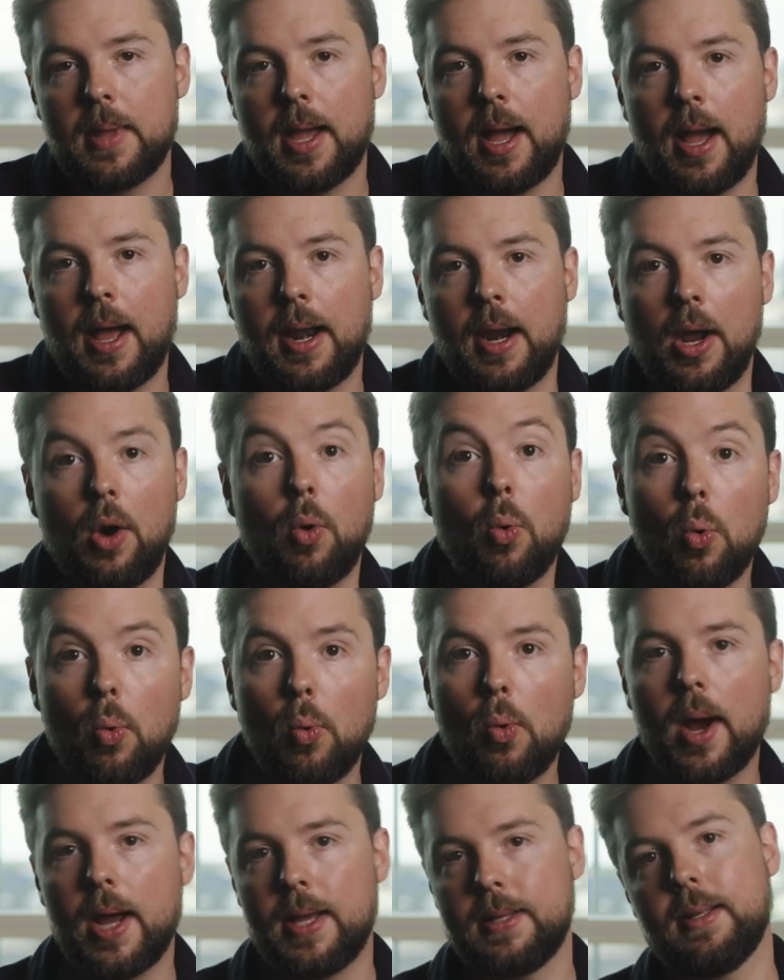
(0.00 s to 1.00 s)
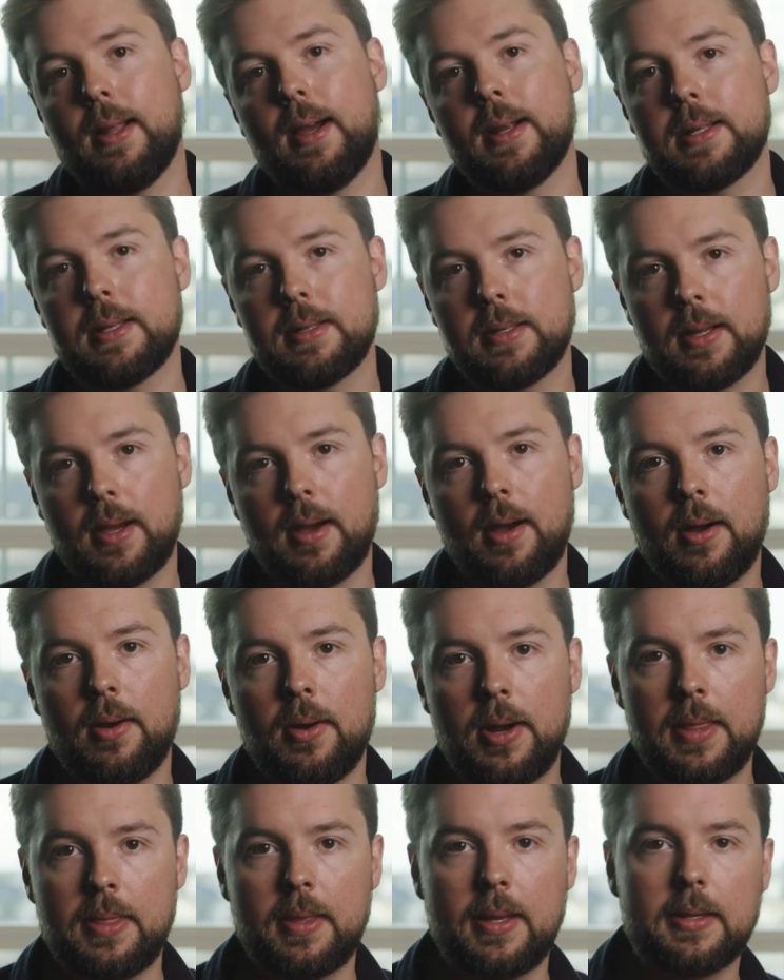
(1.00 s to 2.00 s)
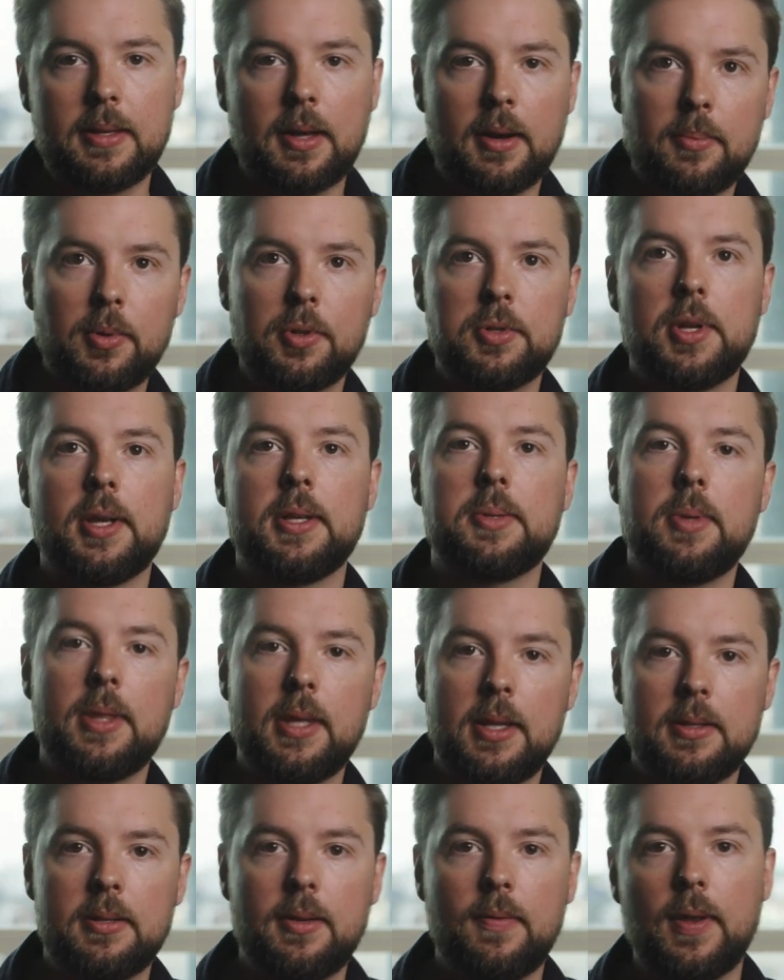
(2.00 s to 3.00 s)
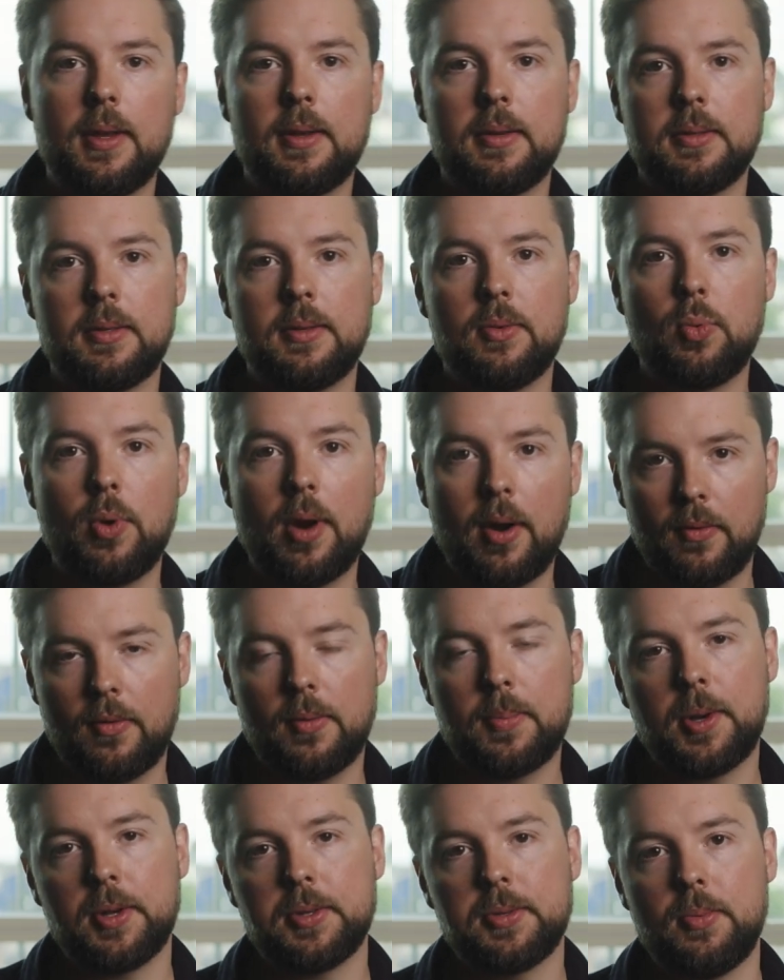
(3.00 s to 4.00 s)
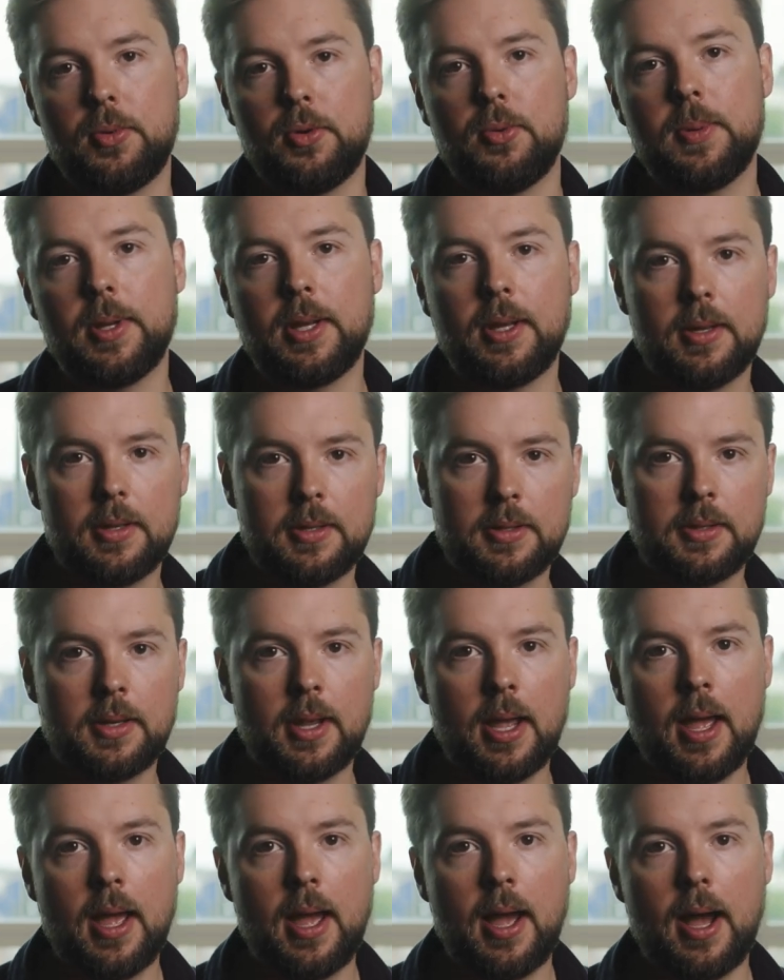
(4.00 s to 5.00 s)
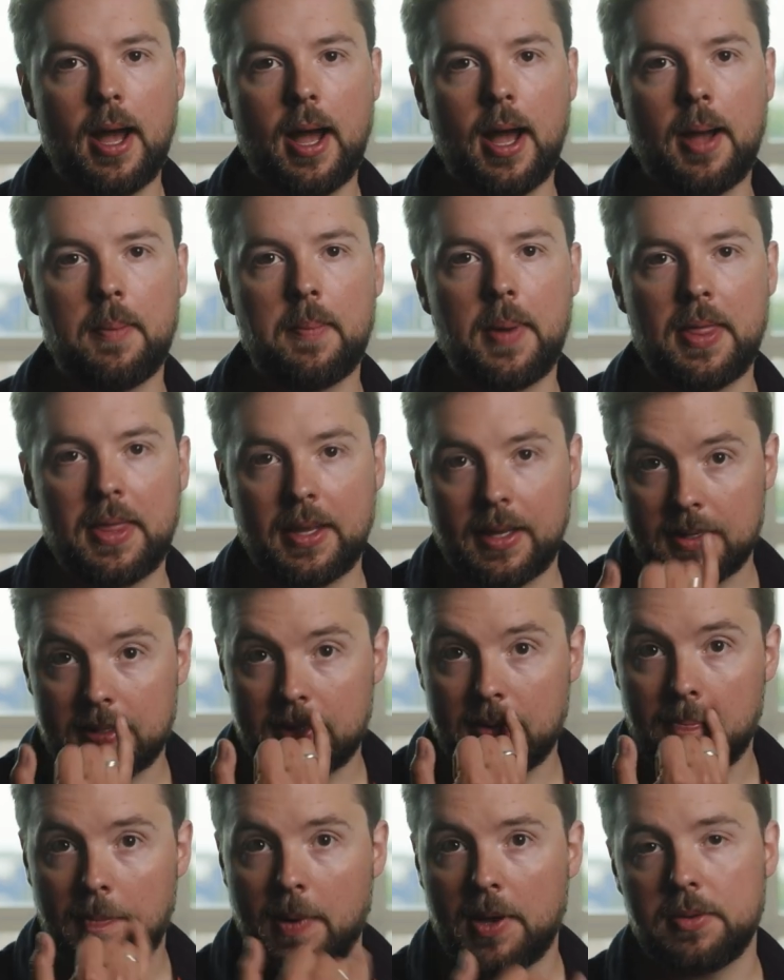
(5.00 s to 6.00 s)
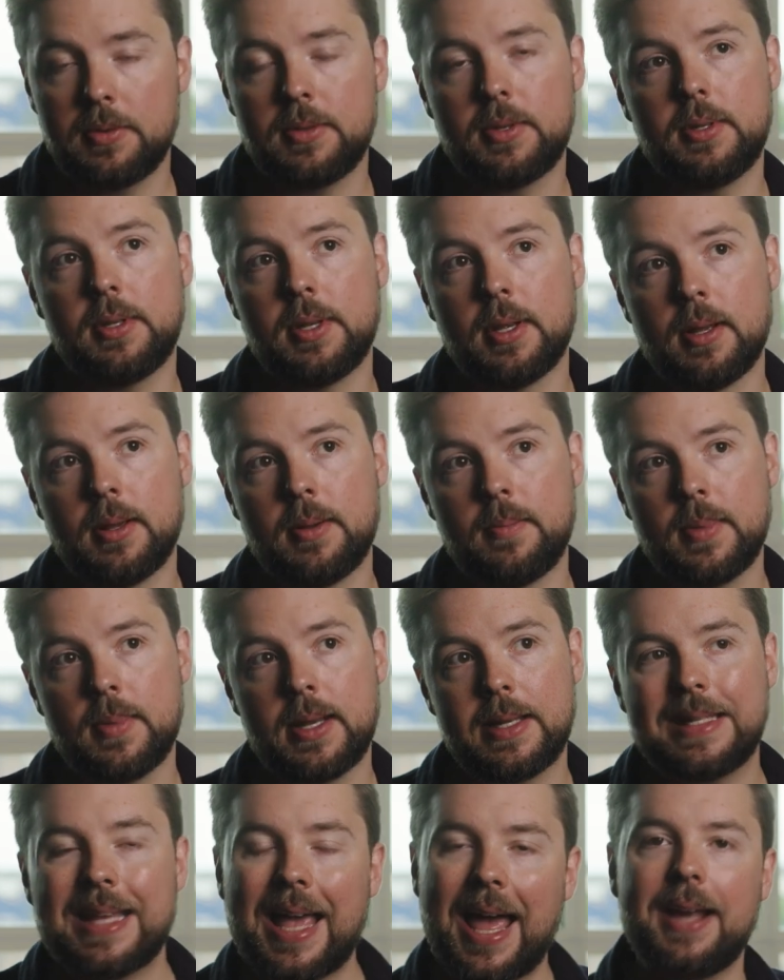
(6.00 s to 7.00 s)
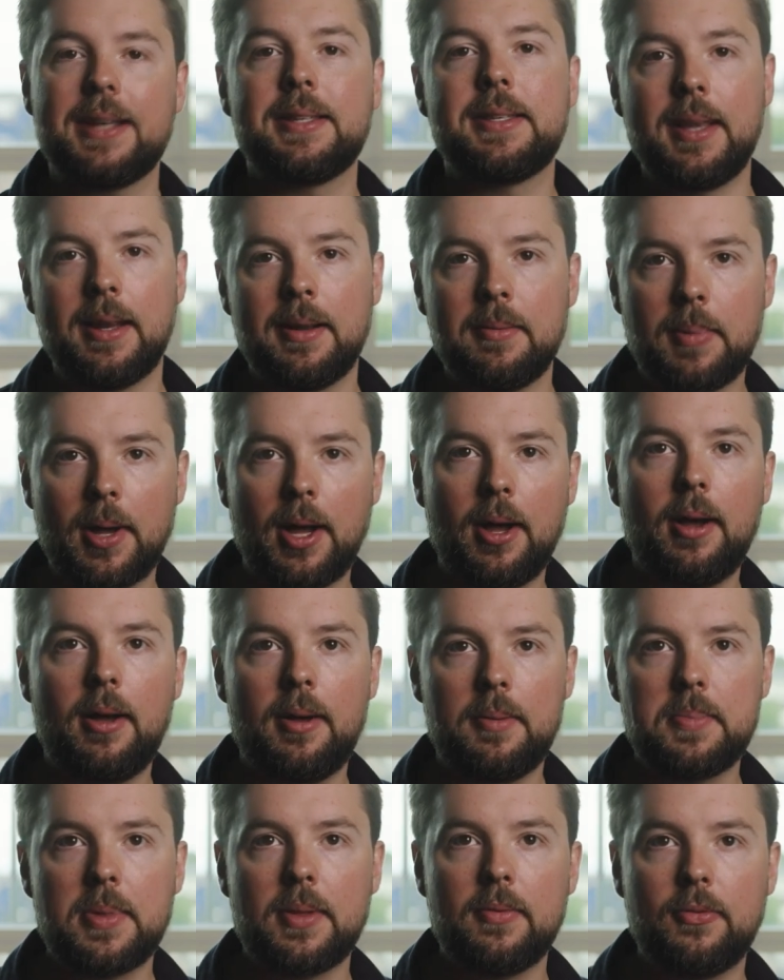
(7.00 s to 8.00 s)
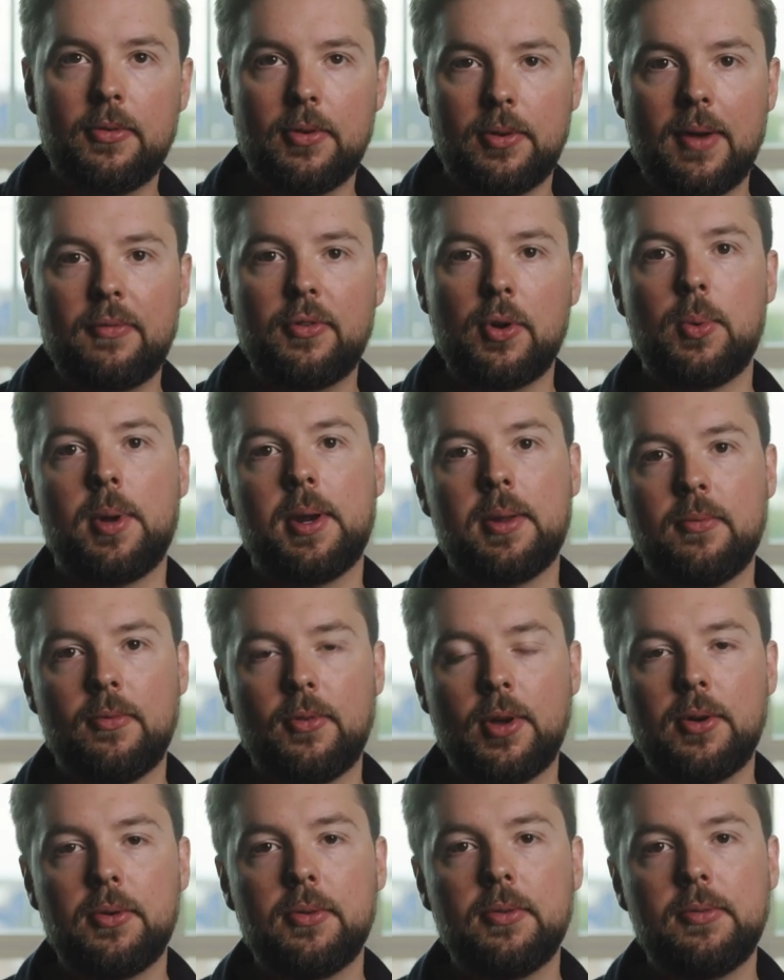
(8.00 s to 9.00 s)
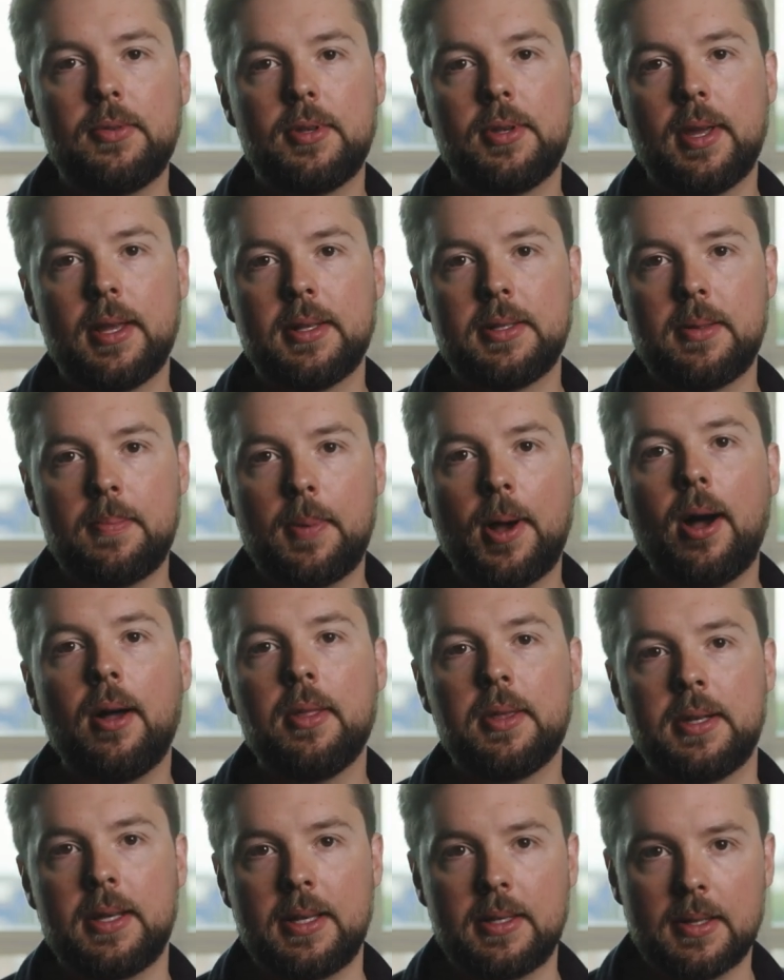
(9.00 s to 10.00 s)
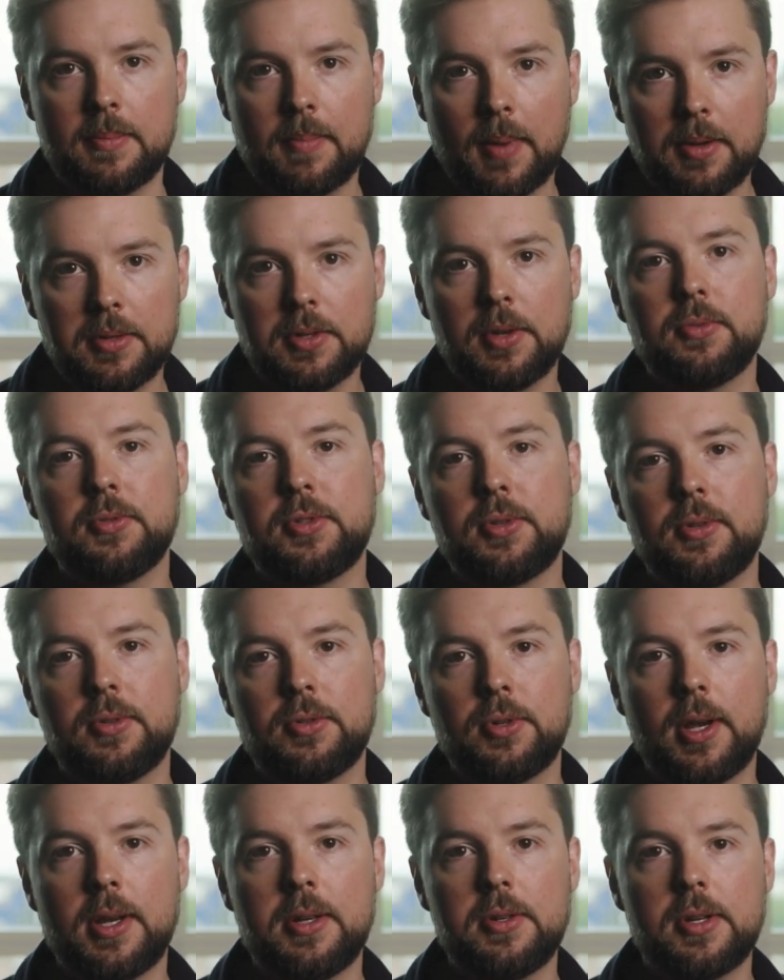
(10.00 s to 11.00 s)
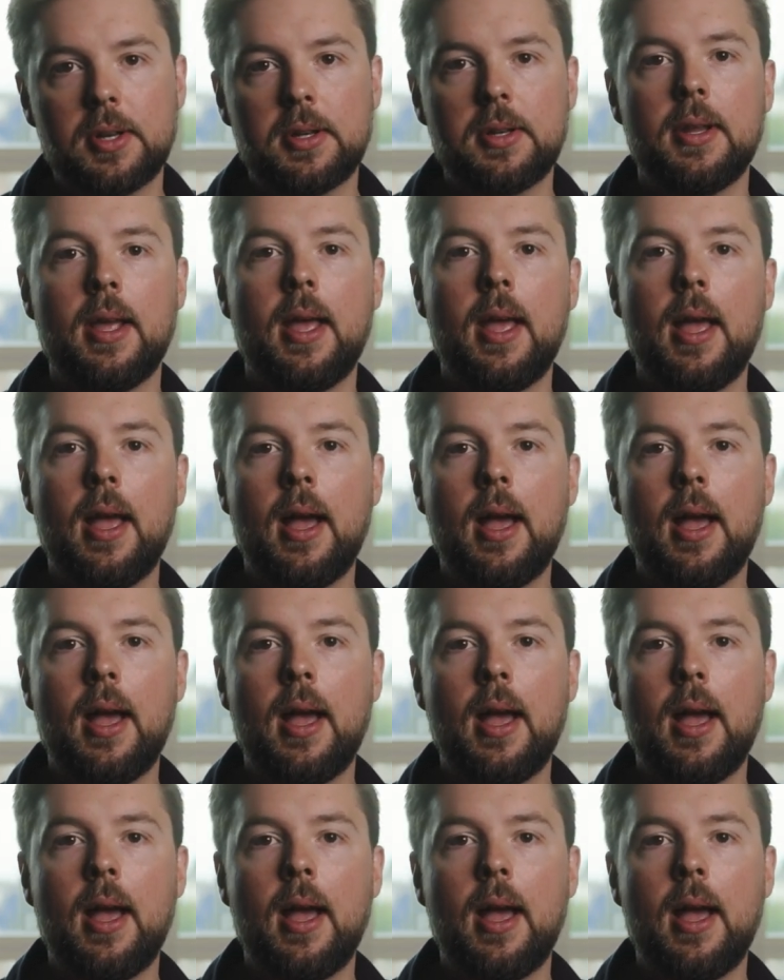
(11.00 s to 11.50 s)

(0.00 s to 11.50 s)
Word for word: And I always like to start in these kind of projects with the interviews wherever possible because um, I think it's the most taxing part for everyone involved. It's the part that needs the most concentration.